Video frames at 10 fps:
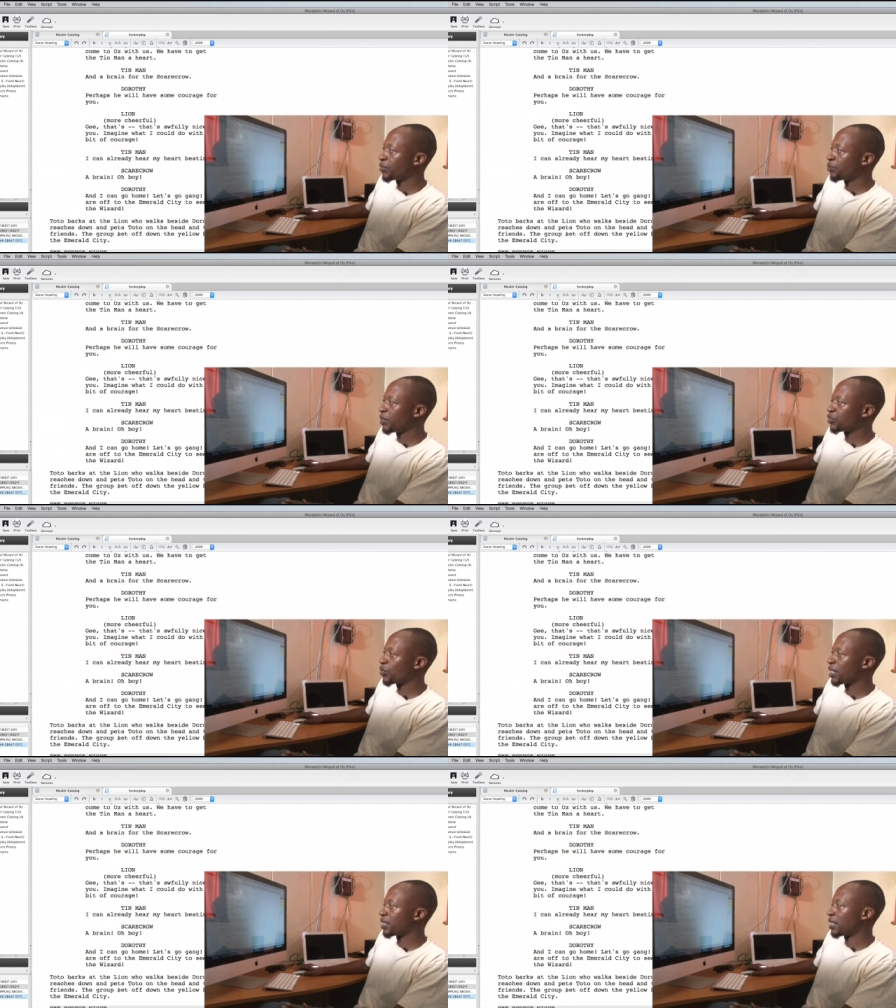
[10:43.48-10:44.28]
to make
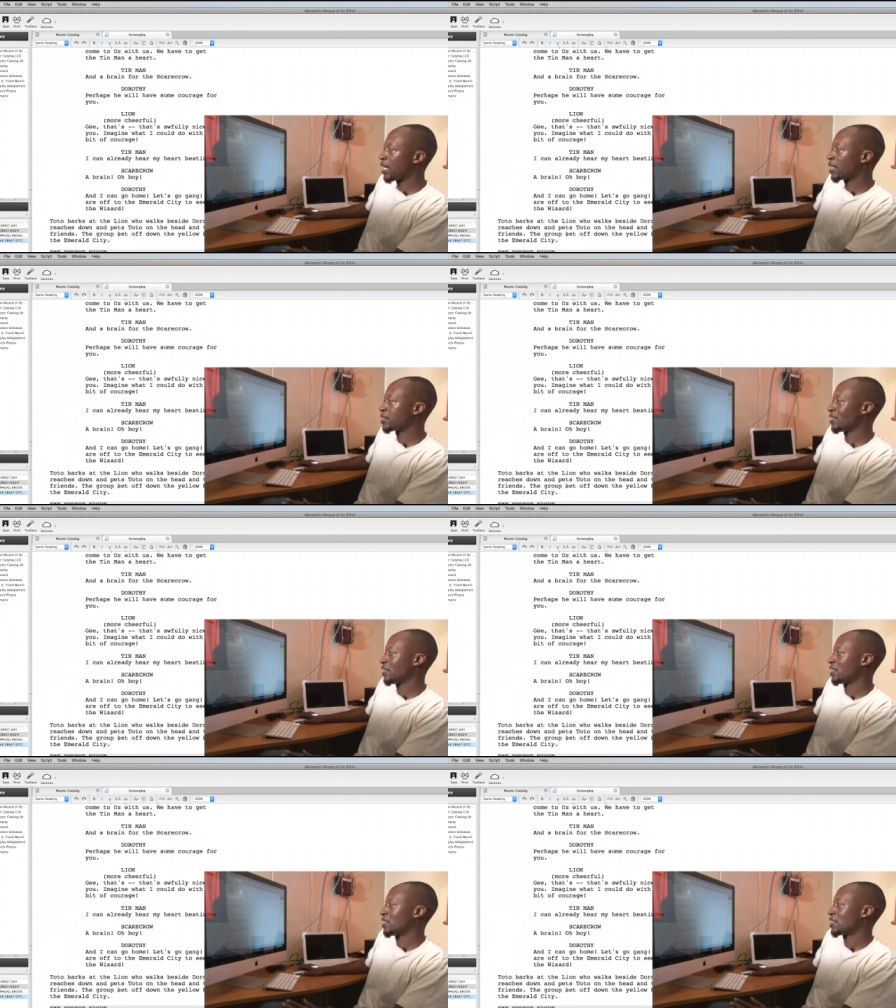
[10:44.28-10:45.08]
sure that the
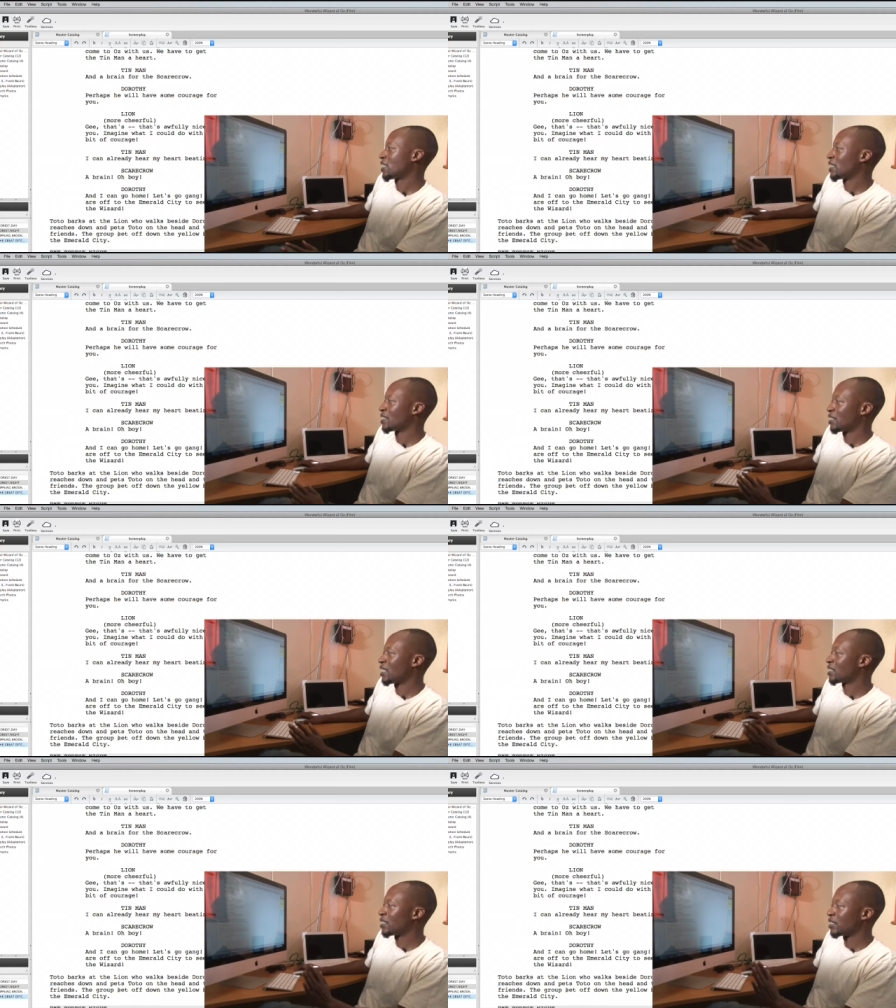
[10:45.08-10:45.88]
actor understands,
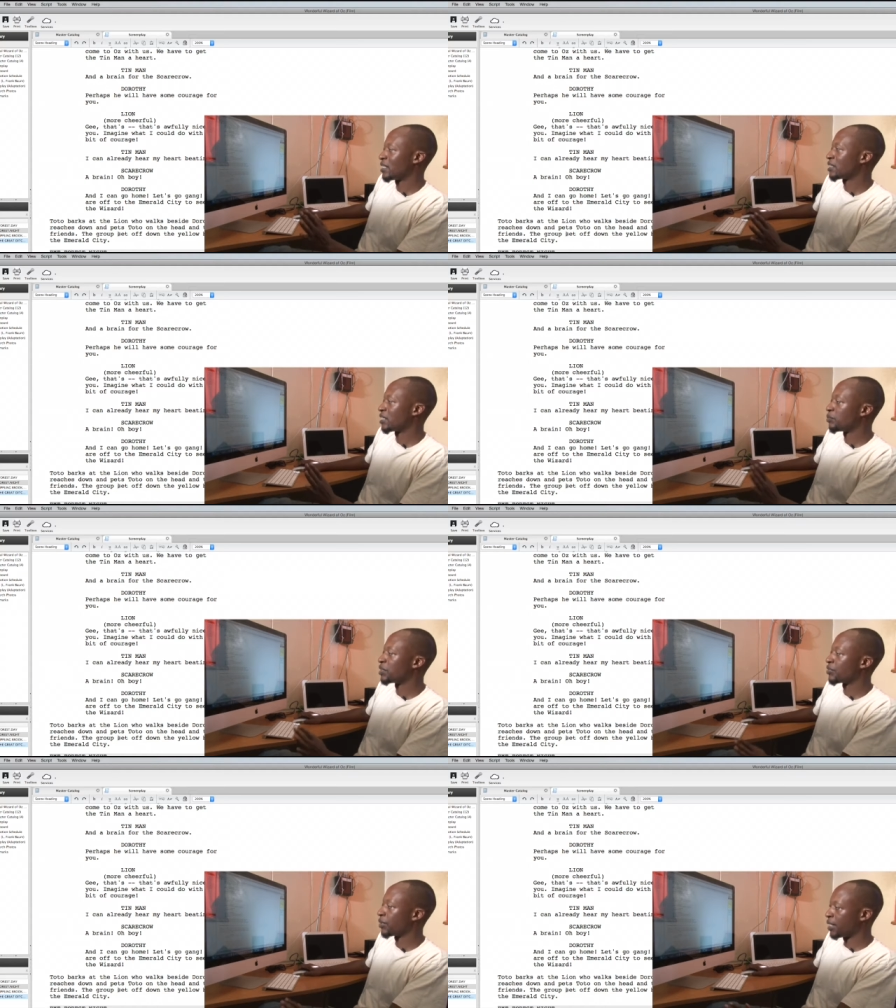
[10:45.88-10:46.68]
doesn't
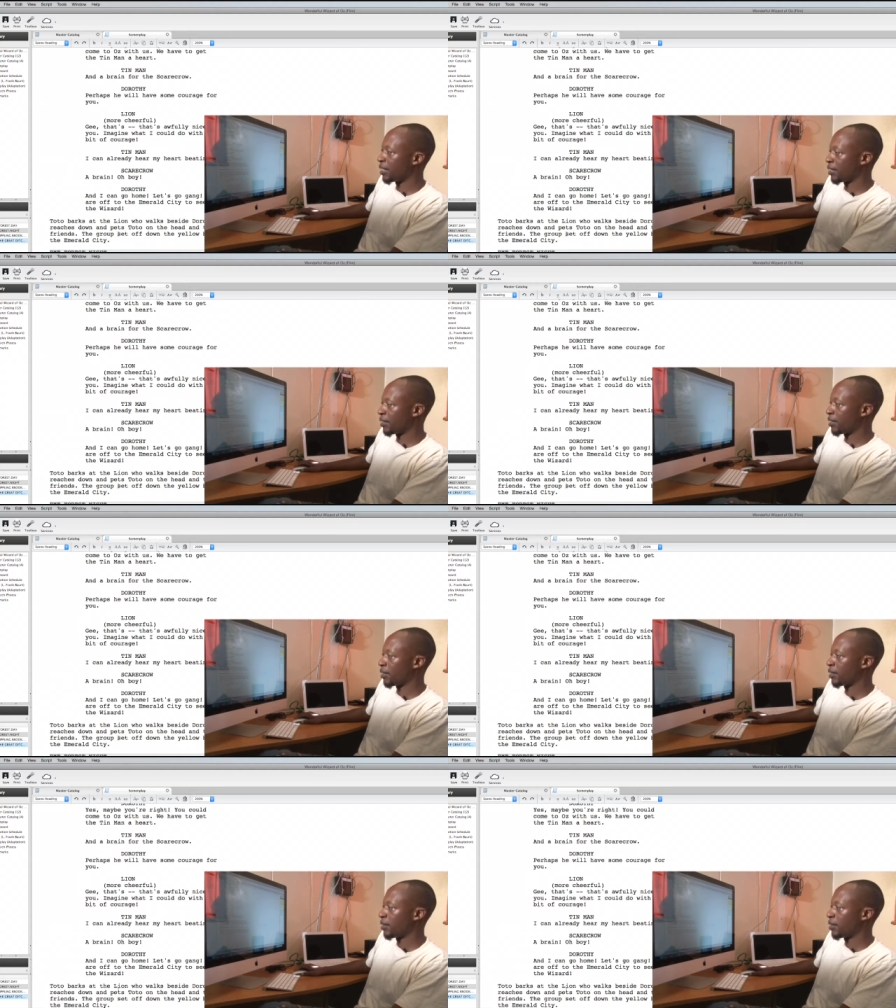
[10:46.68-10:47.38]
misread anything.